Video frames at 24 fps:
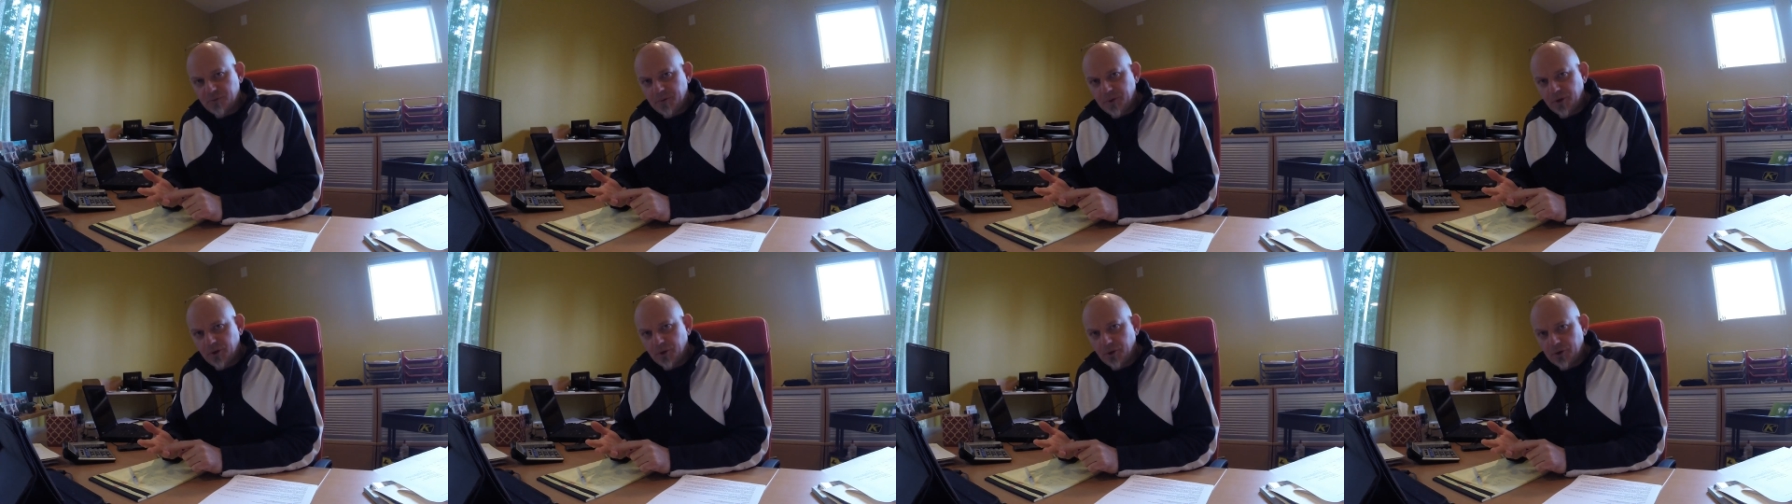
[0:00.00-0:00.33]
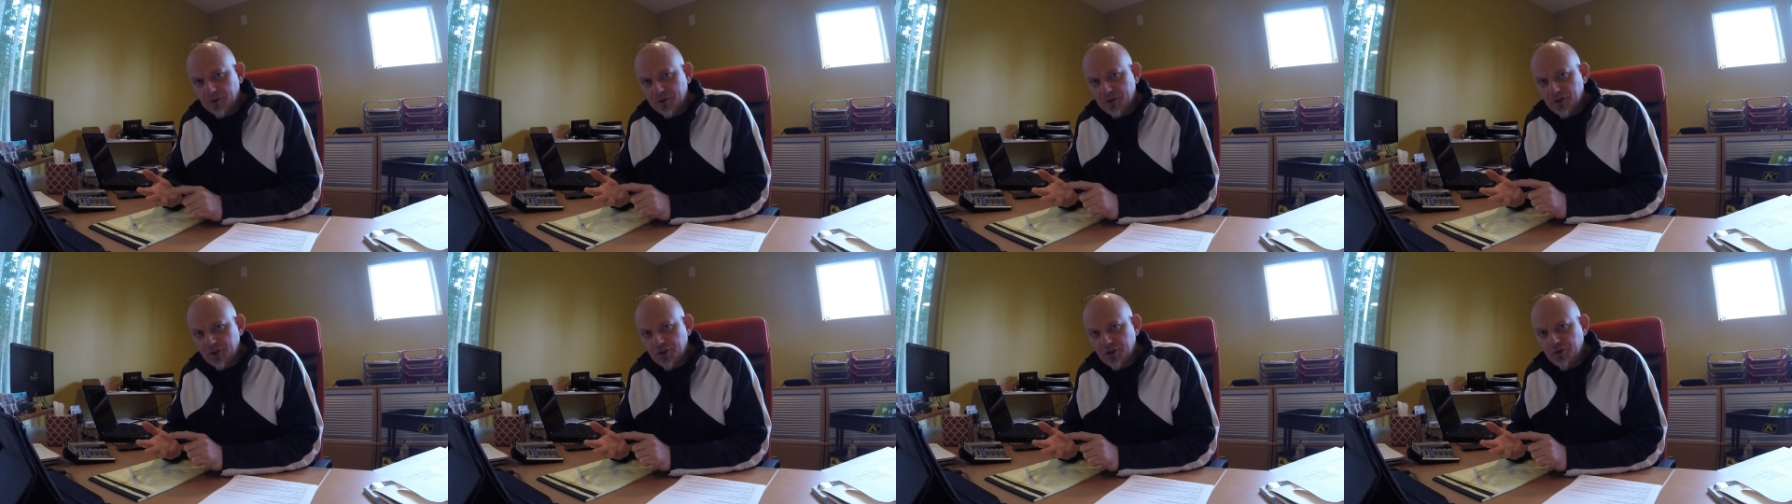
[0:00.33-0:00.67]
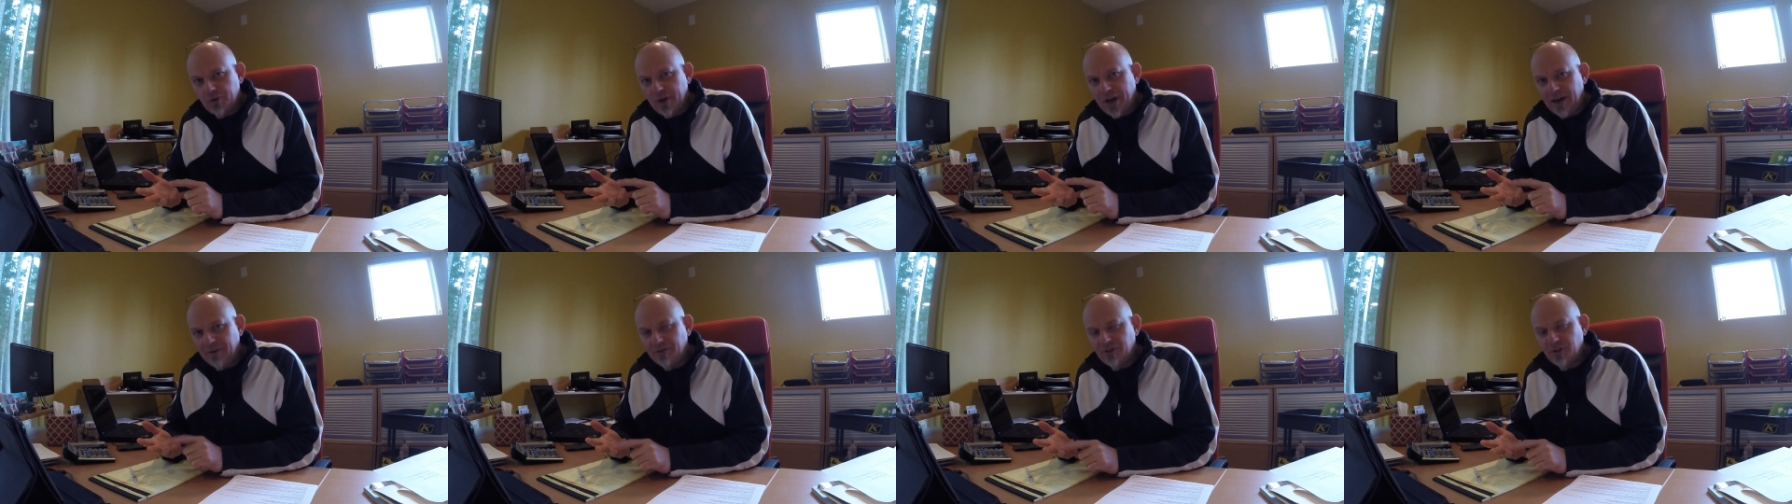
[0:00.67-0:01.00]
because
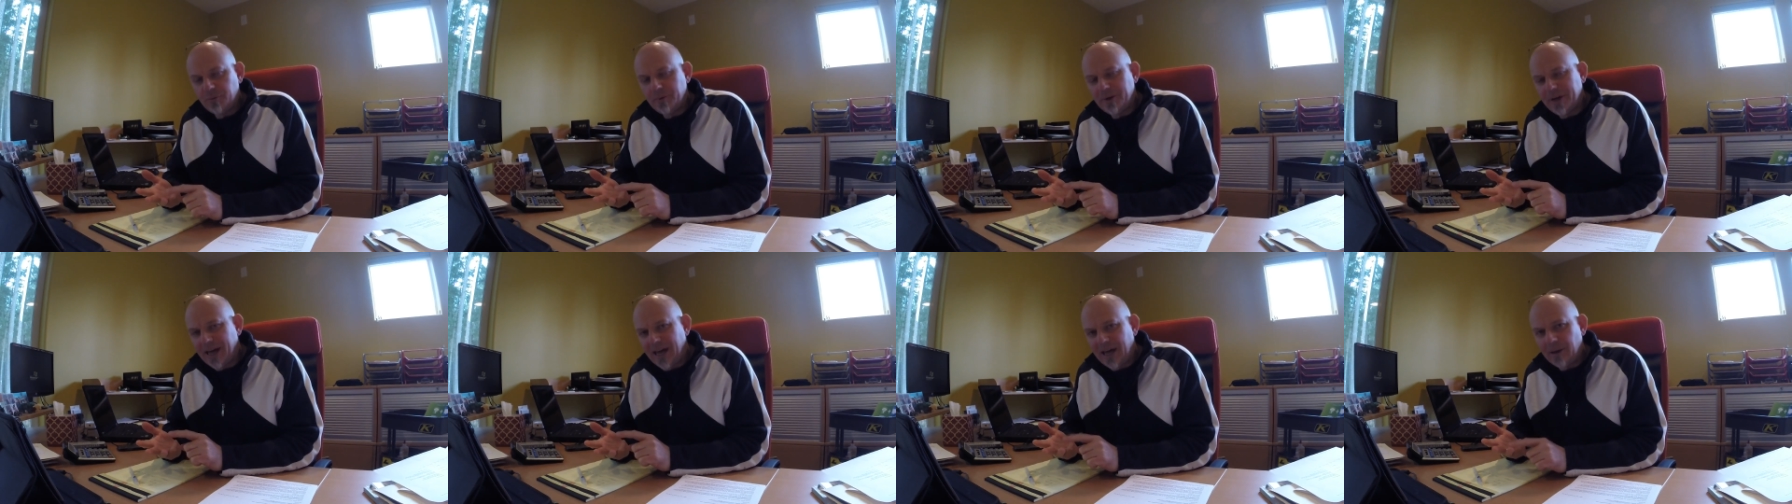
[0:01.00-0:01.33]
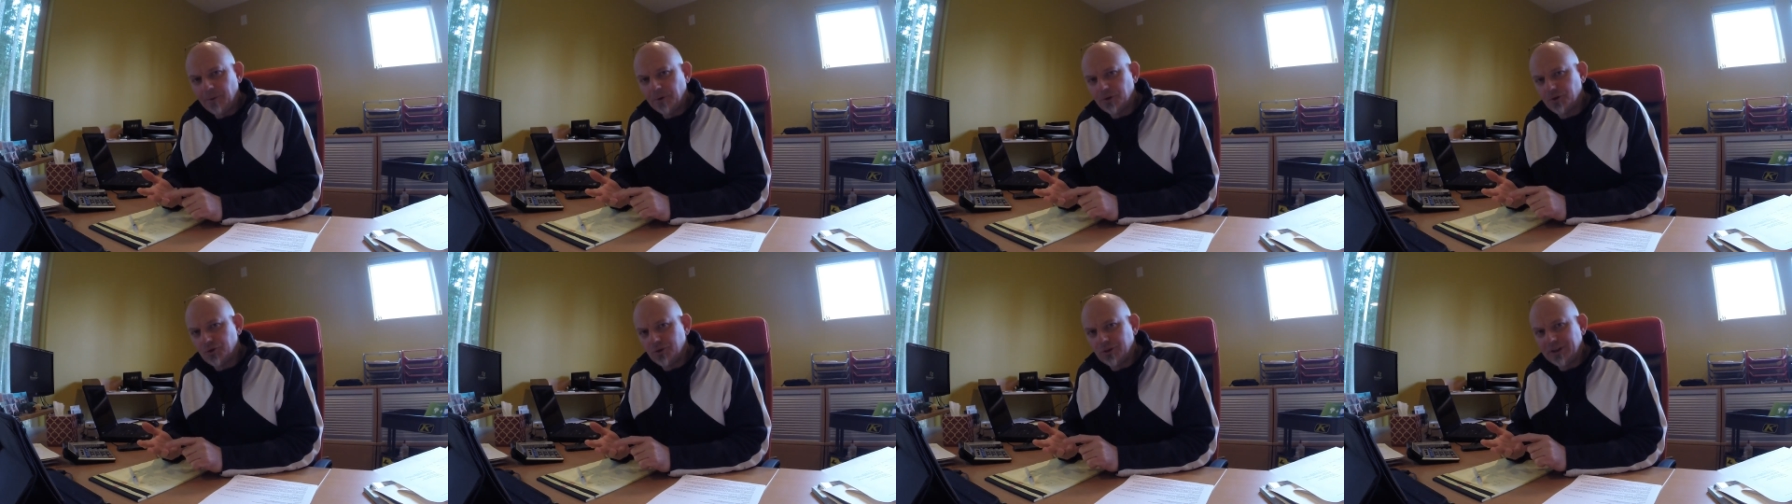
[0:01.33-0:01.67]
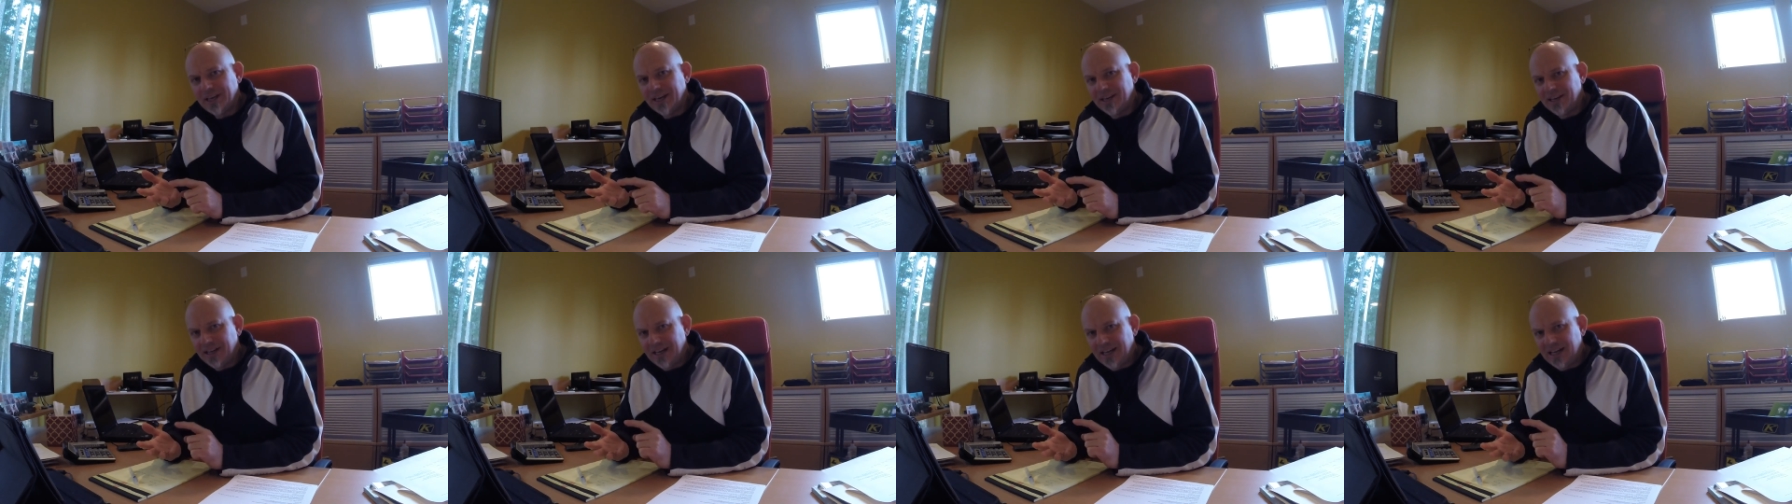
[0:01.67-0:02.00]
you have to be able to
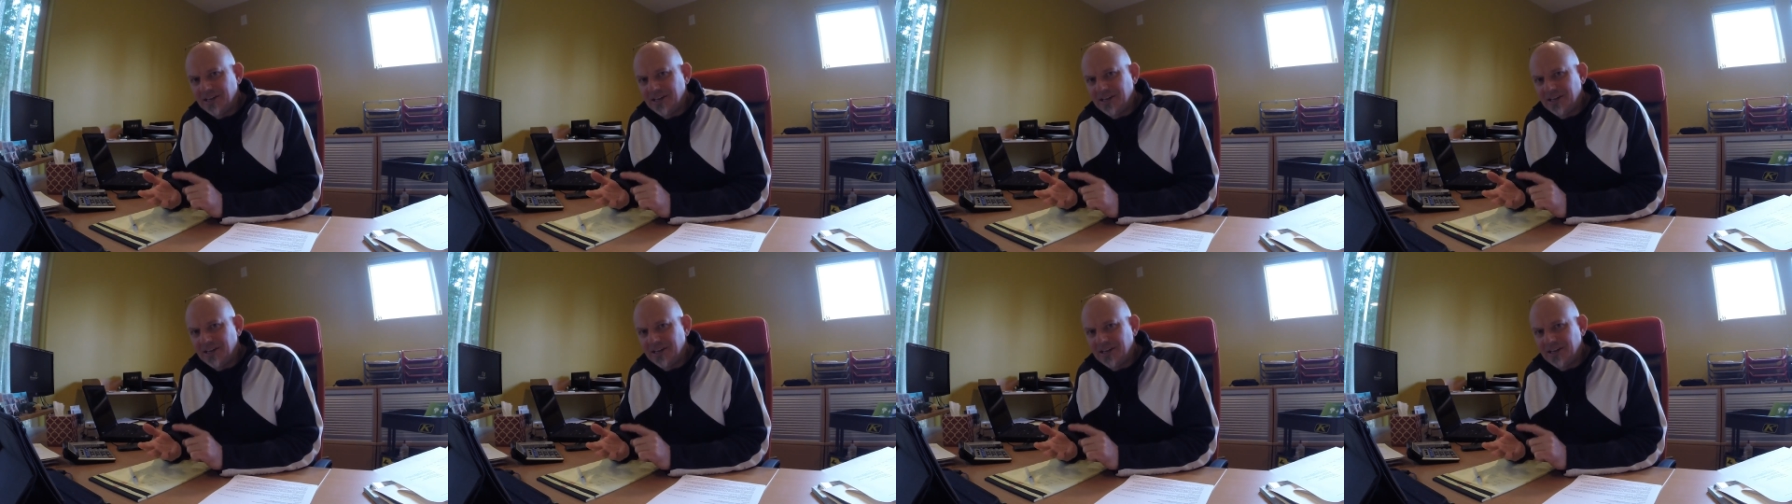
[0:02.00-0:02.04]
get